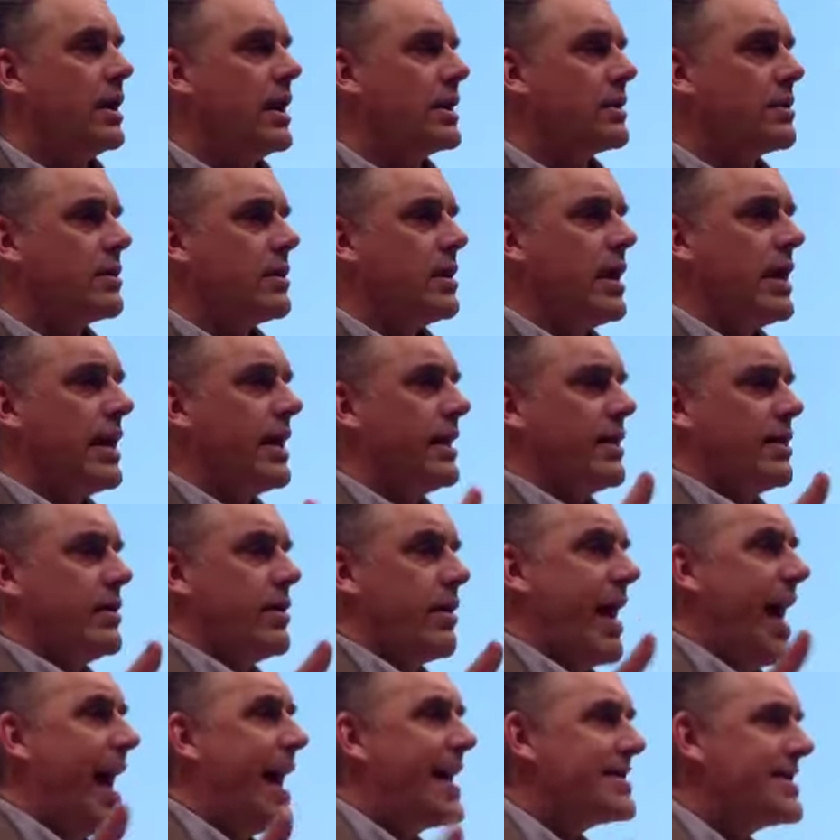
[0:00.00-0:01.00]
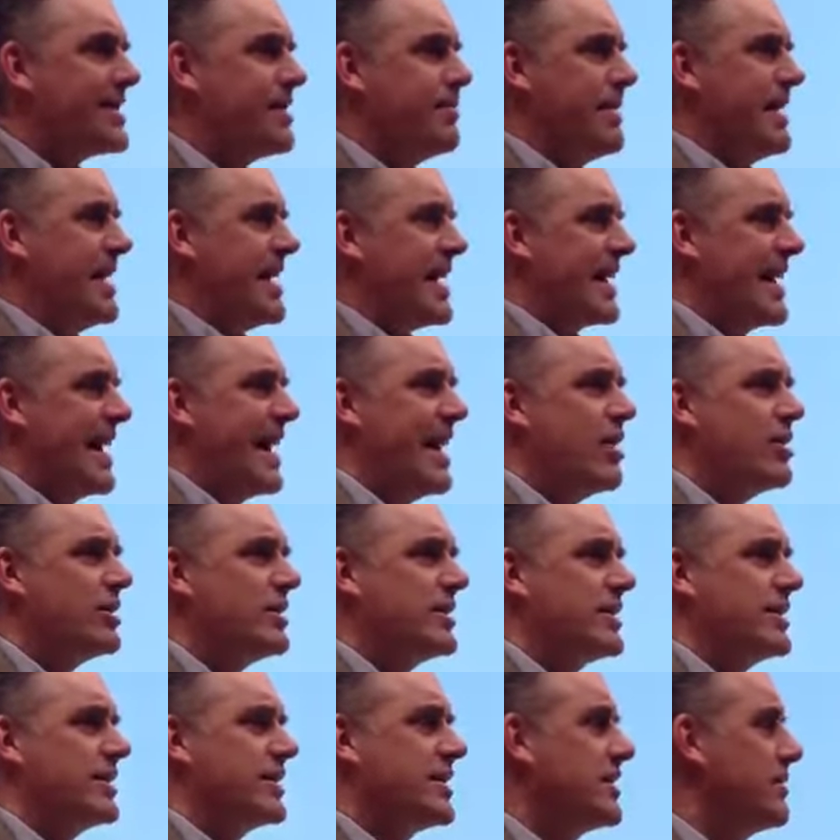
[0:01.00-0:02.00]
It, it, there has to be a care
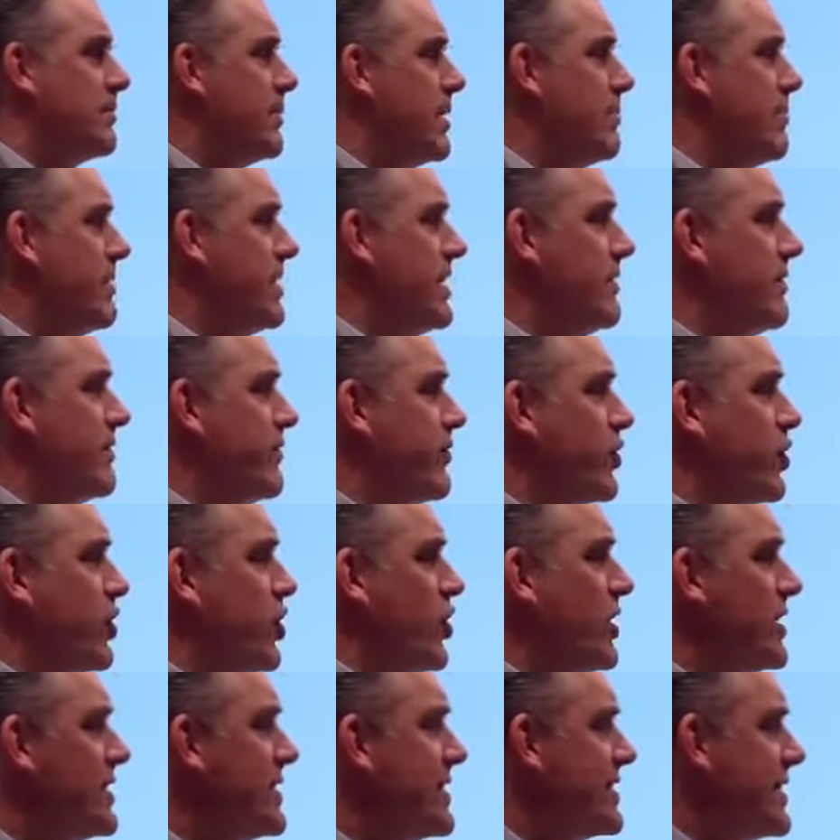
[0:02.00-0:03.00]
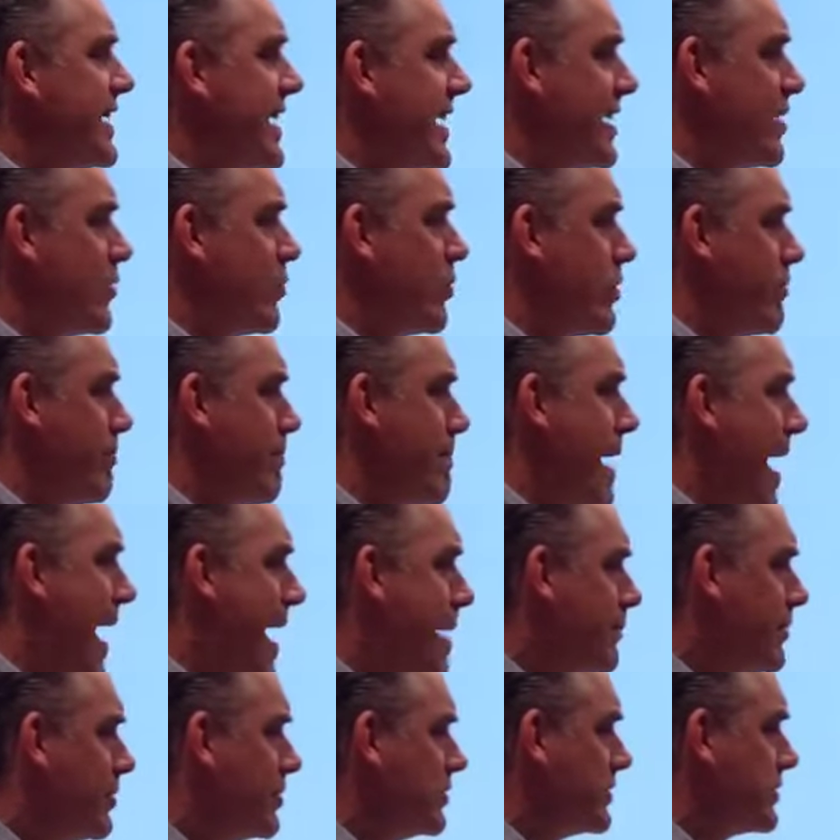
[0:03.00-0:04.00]
system. I mean, for God's sake, we're
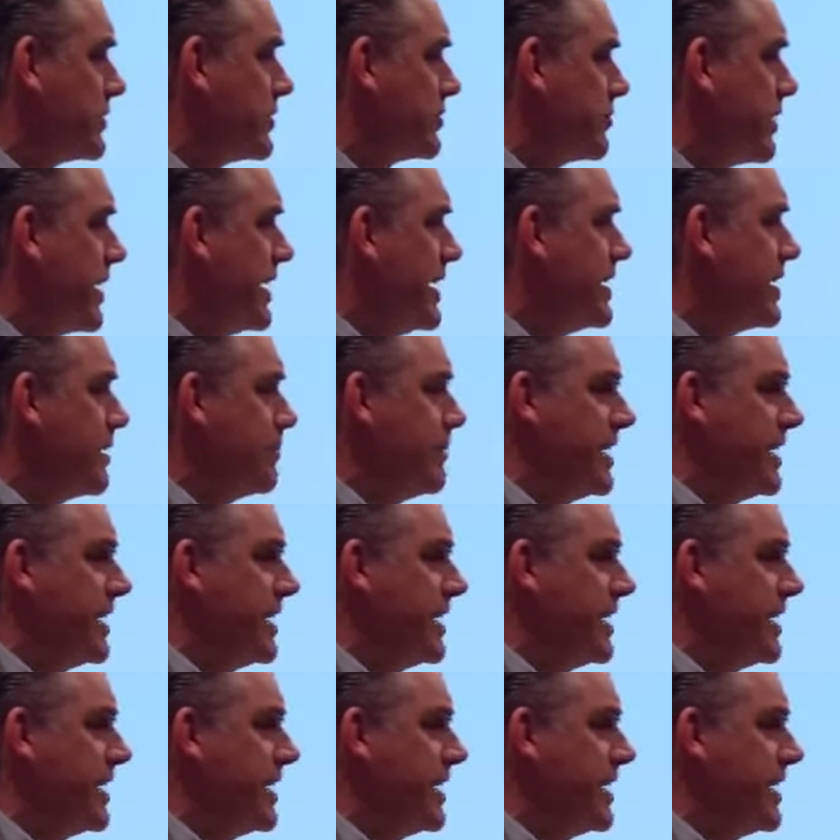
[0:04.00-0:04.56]
mammals, right?